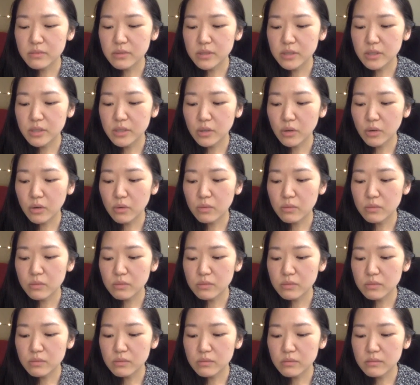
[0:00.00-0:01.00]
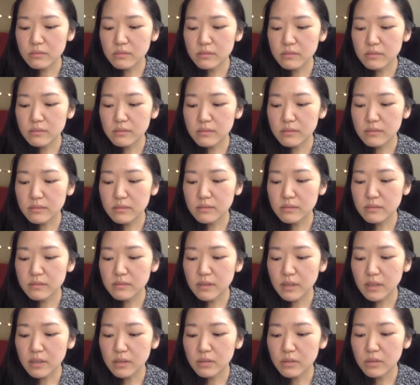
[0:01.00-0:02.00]
you know,
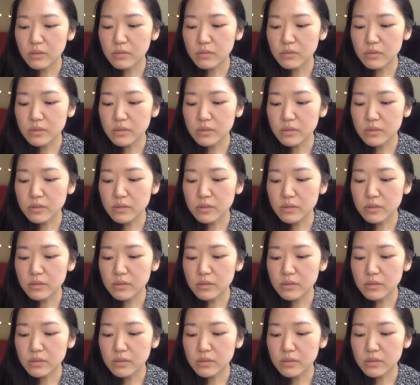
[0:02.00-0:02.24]
I don't know,